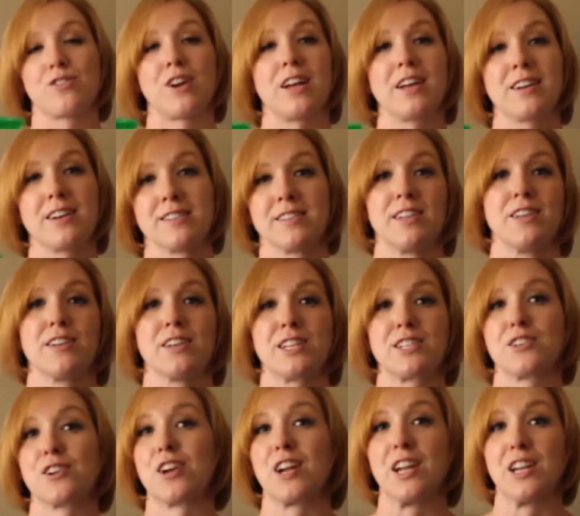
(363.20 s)
great, because then you can
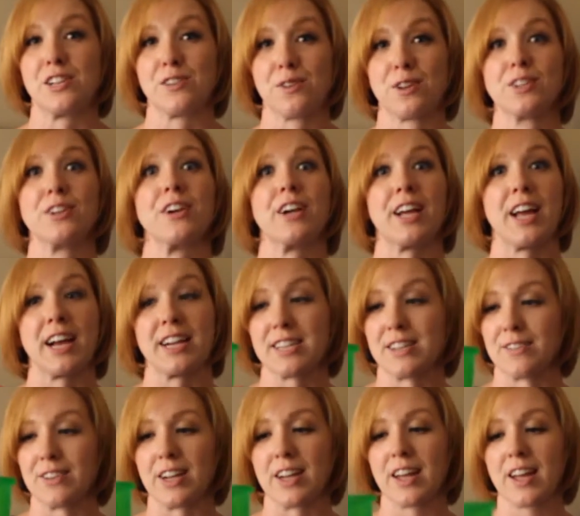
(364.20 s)
turn it into a learning
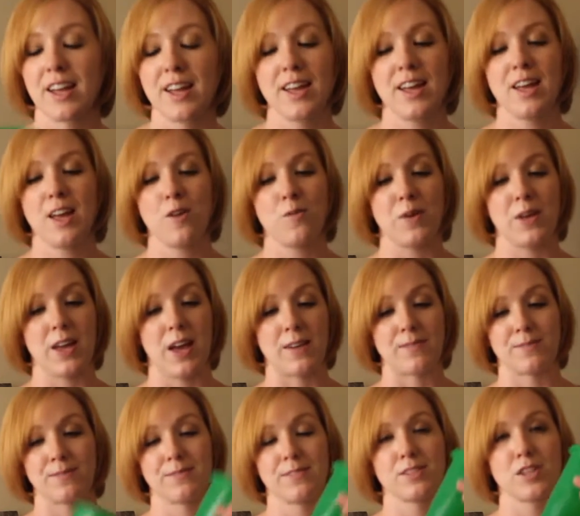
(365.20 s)
activity. But
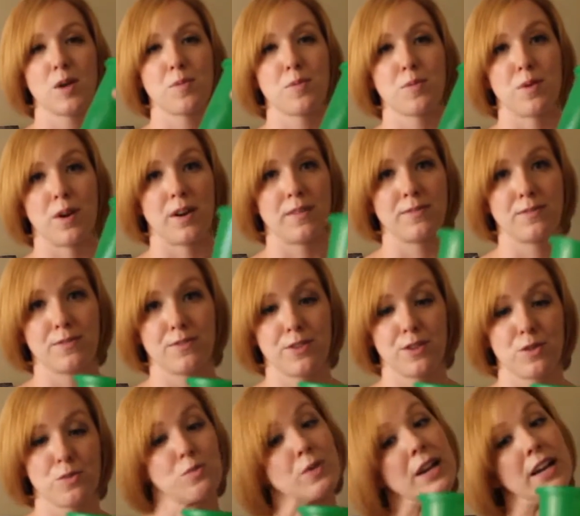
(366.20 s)
yeah, Tupperware for
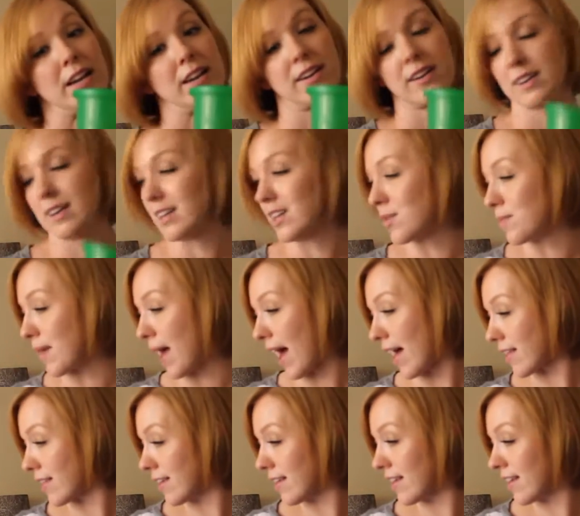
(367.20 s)
the win in the
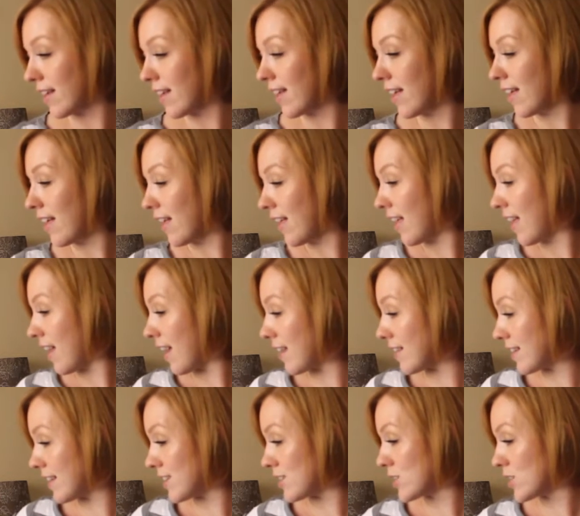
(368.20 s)
bath.
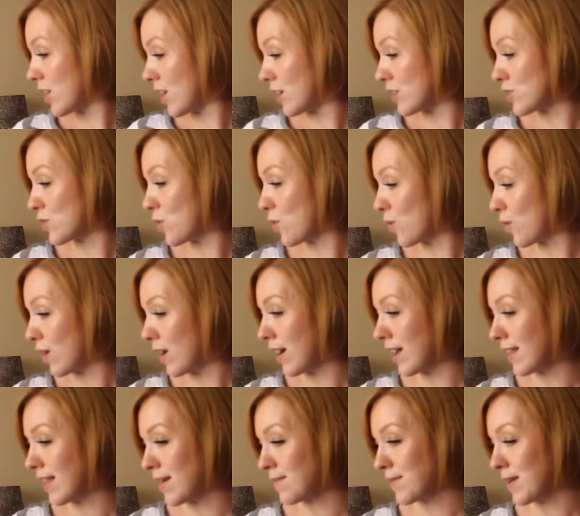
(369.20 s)
And then a
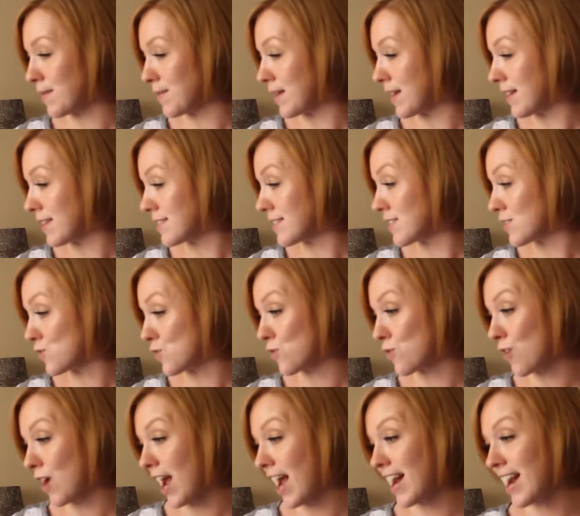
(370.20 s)
toy that maybe isn't so
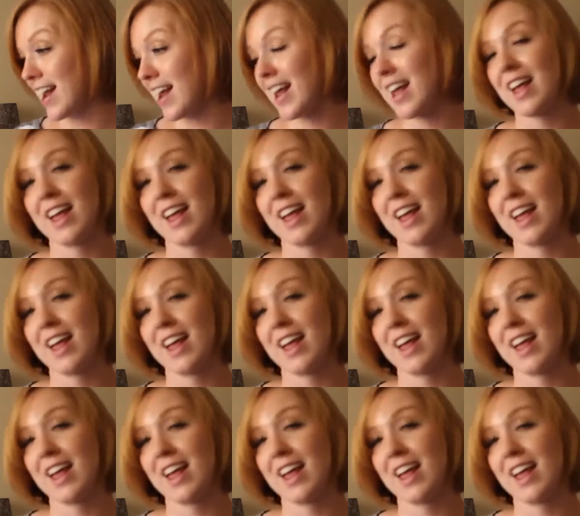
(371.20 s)
great,